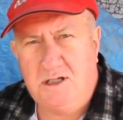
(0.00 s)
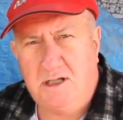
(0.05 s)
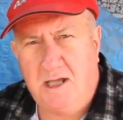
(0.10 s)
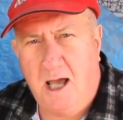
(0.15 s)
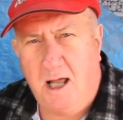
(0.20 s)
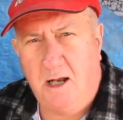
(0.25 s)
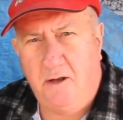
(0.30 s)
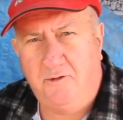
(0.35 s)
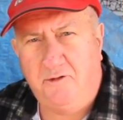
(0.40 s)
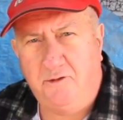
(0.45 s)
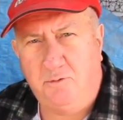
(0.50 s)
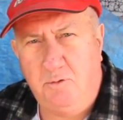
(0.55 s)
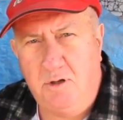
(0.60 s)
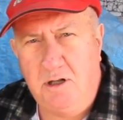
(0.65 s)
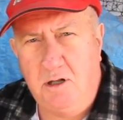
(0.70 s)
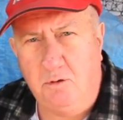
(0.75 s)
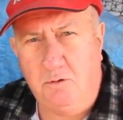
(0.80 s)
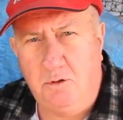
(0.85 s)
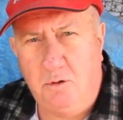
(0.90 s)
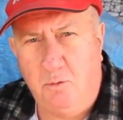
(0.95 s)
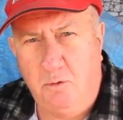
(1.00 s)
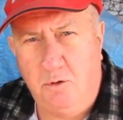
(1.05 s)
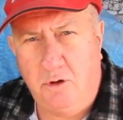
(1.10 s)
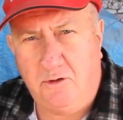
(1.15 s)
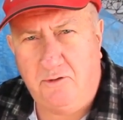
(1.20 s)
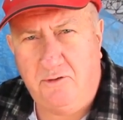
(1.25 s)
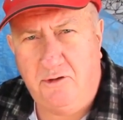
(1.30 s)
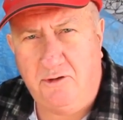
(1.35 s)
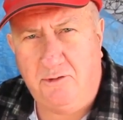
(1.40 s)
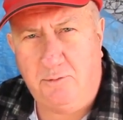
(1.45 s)
colour squid lure
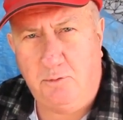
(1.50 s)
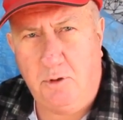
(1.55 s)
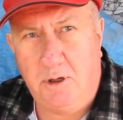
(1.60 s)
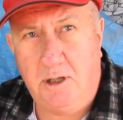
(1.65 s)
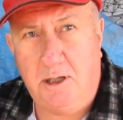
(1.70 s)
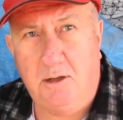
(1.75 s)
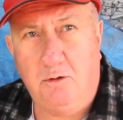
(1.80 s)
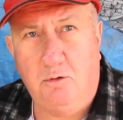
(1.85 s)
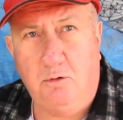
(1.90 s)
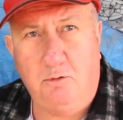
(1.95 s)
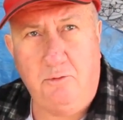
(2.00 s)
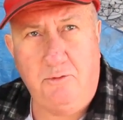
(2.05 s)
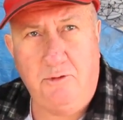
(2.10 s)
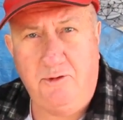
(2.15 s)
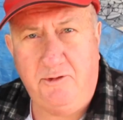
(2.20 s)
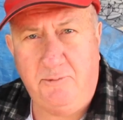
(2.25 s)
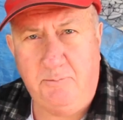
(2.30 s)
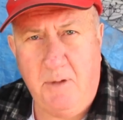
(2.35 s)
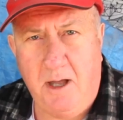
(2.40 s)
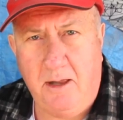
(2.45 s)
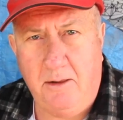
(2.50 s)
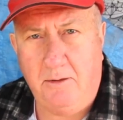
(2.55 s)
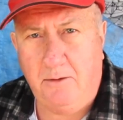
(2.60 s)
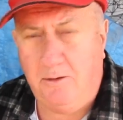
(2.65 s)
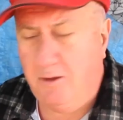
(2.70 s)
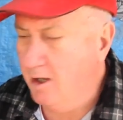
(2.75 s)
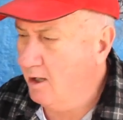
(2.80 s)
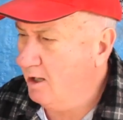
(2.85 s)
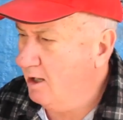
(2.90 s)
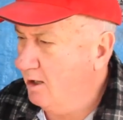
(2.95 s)
works this week or this
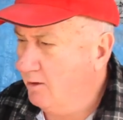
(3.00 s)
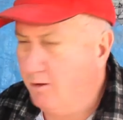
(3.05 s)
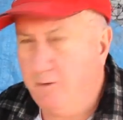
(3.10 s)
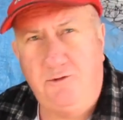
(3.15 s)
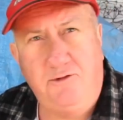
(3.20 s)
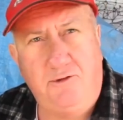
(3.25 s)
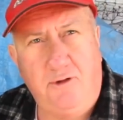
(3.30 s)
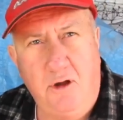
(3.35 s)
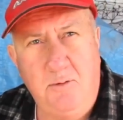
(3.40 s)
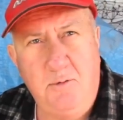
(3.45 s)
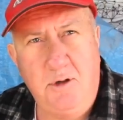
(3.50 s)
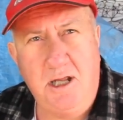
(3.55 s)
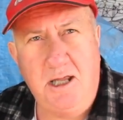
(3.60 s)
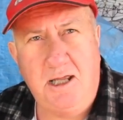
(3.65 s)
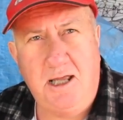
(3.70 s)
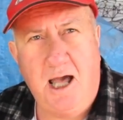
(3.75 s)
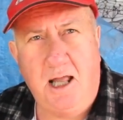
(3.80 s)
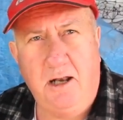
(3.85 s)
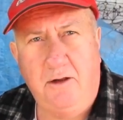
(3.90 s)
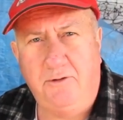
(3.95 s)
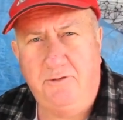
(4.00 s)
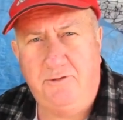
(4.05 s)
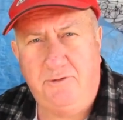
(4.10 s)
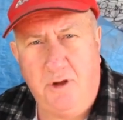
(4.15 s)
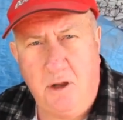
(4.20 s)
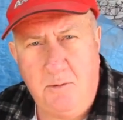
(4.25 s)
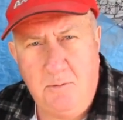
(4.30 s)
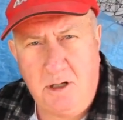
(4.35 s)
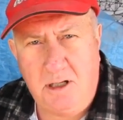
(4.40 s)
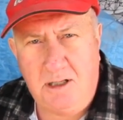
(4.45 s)
month. So many colours,
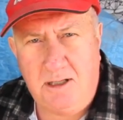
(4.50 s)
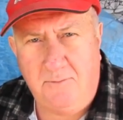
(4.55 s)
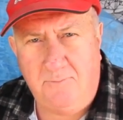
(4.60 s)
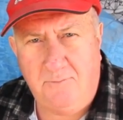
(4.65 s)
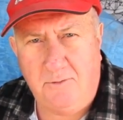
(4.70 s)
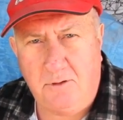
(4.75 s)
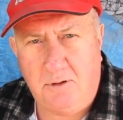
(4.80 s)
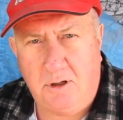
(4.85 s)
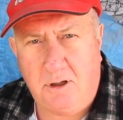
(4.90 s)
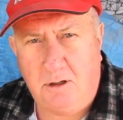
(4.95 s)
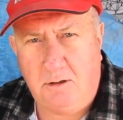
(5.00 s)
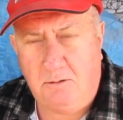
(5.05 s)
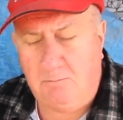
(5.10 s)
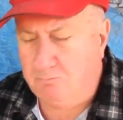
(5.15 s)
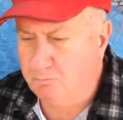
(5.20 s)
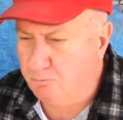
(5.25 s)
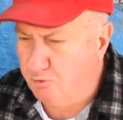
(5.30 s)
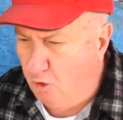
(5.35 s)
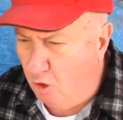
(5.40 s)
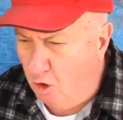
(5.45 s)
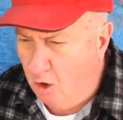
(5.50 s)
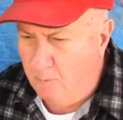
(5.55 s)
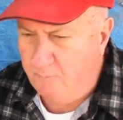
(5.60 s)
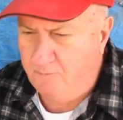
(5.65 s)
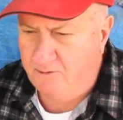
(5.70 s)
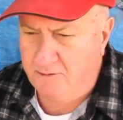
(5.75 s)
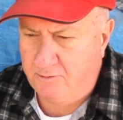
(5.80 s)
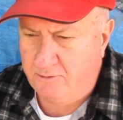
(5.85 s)
so many different types and